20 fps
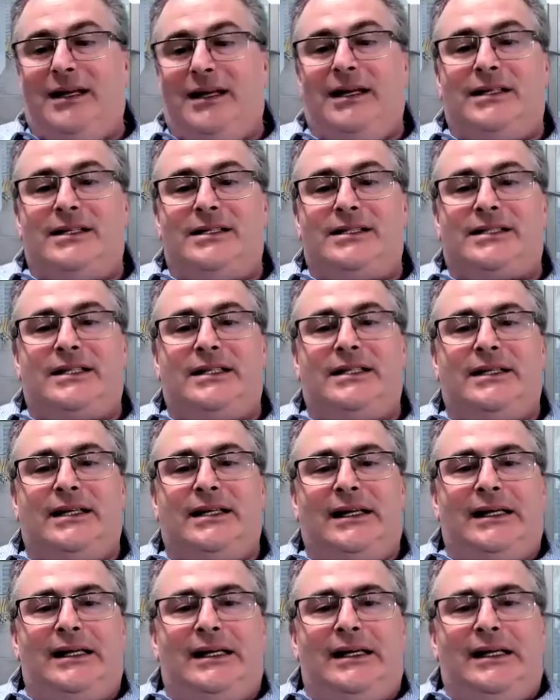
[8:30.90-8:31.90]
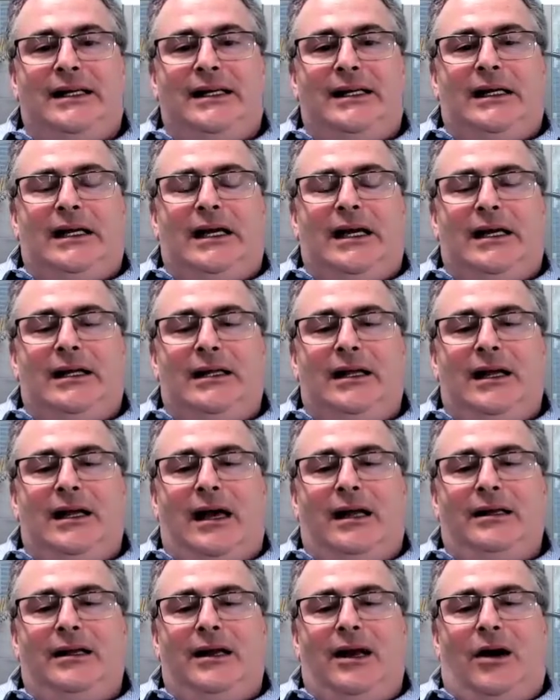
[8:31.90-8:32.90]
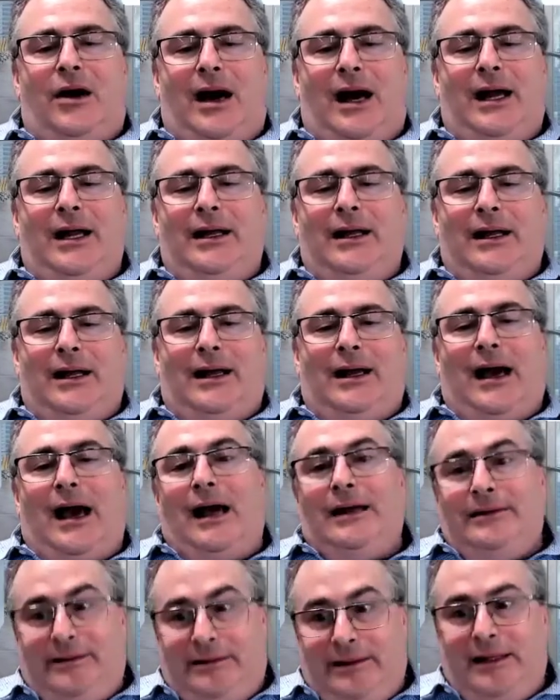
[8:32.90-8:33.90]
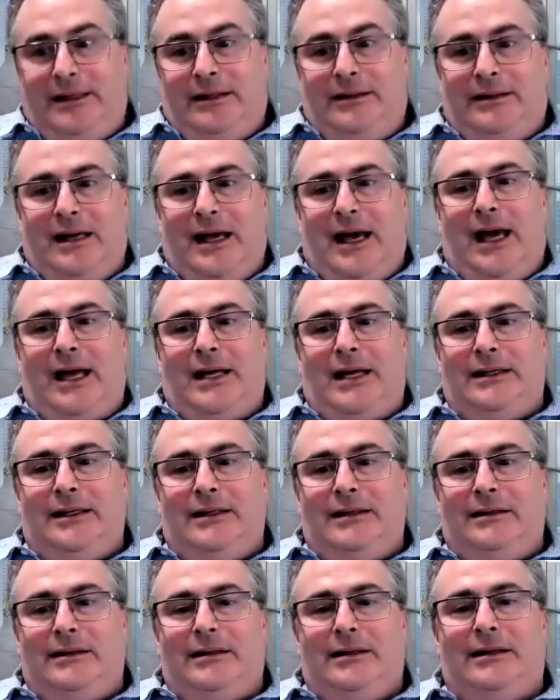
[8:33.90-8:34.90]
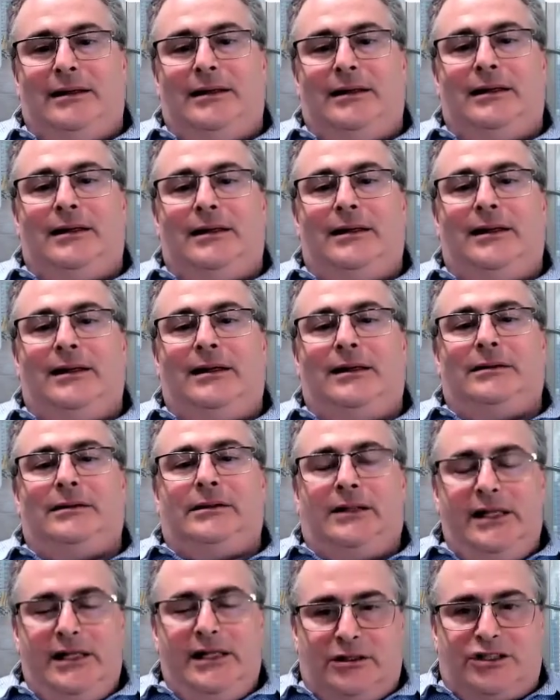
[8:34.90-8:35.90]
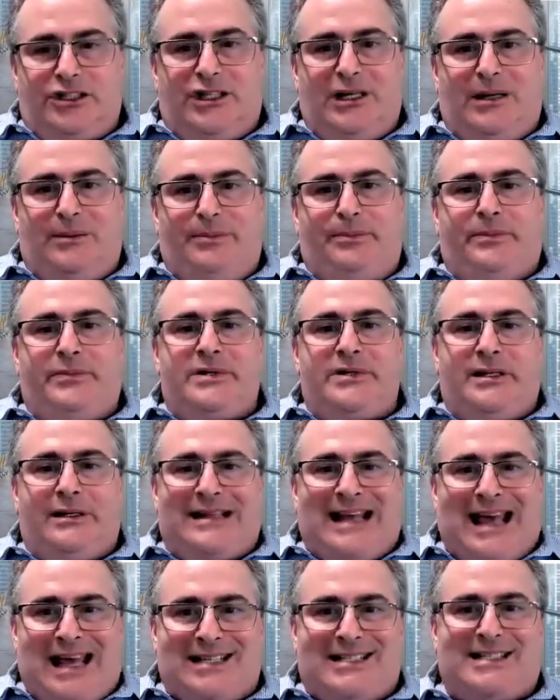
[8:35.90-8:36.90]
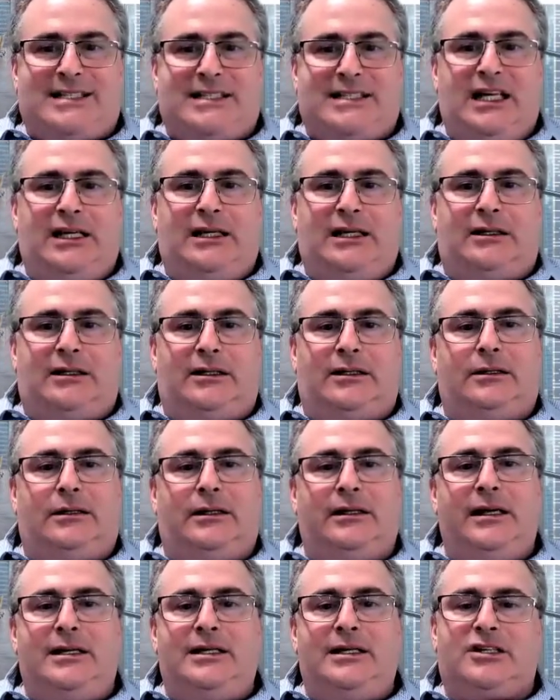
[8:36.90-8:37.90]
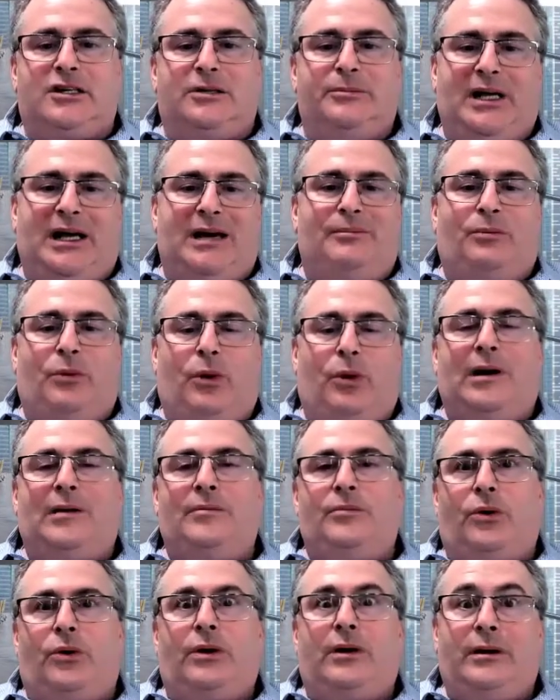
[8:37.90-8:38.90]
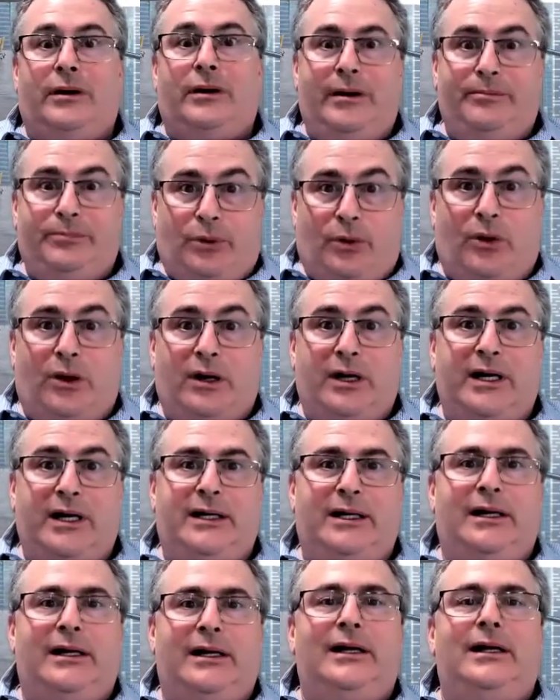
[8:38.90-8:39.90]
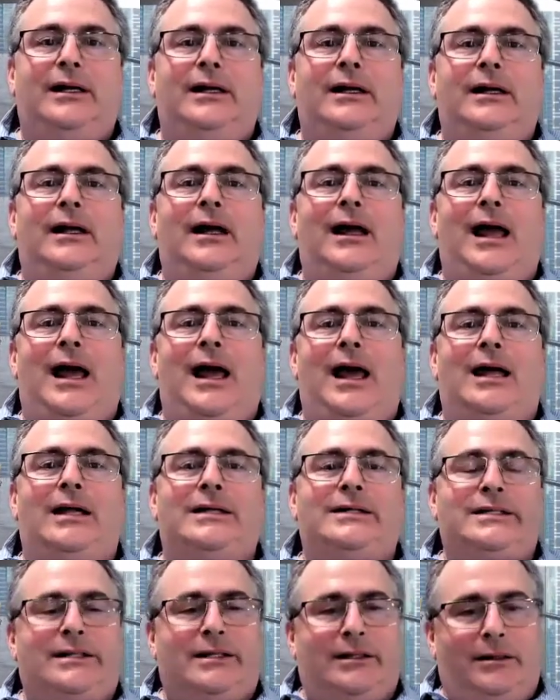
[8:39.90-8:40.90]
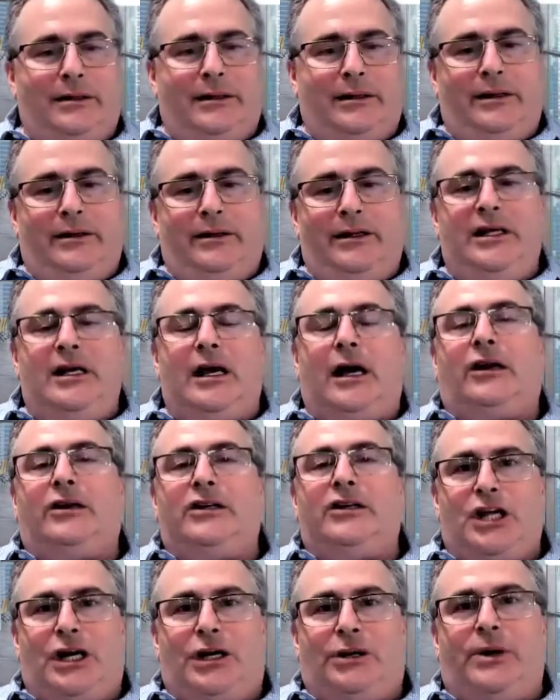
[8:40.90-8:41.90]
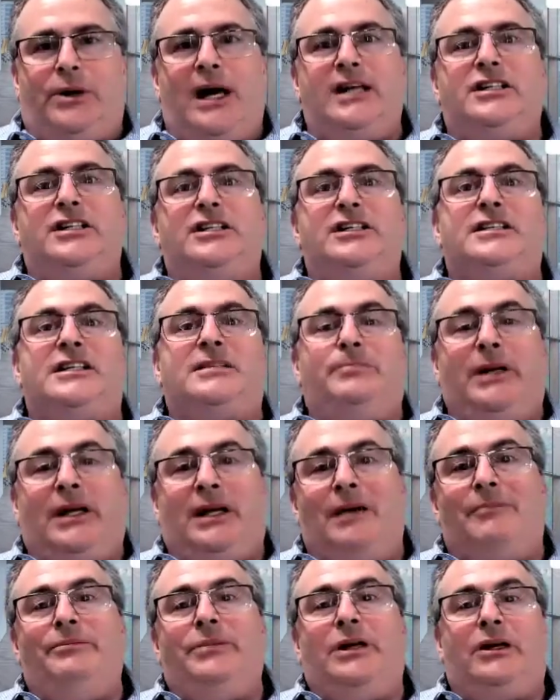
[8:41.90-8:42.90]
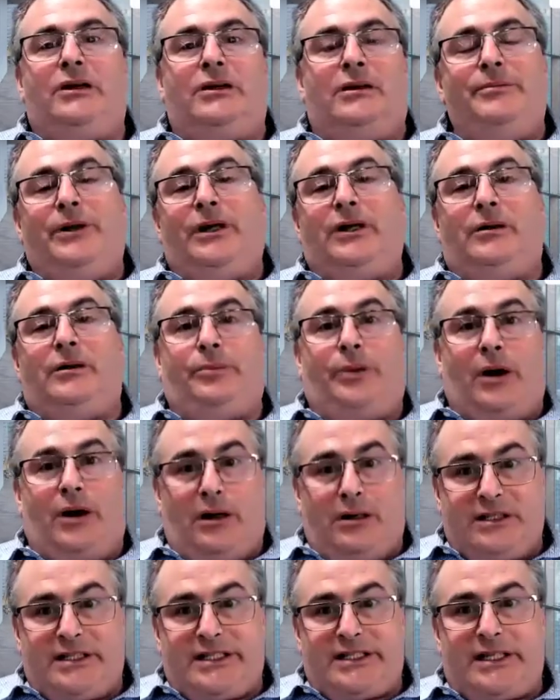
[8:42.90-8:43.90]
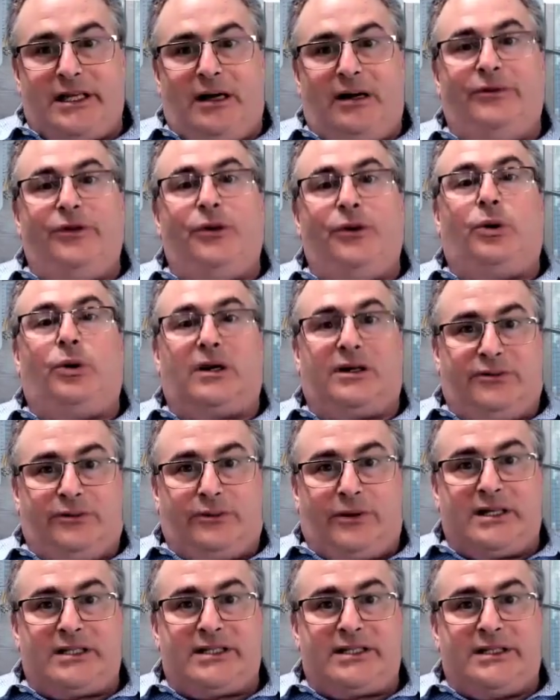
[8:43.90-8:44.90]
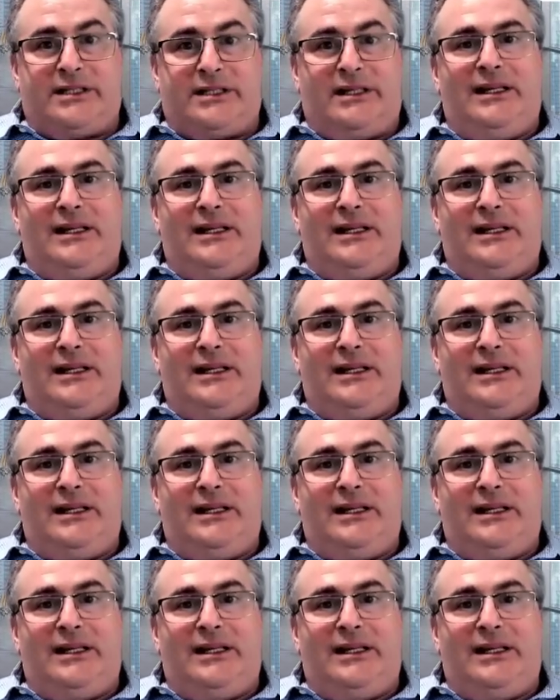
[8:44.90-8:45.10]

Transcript: is. And, I think that leadership, that skill is going to become more and more important as the younger generations become bigger and bigger parts of the workforce.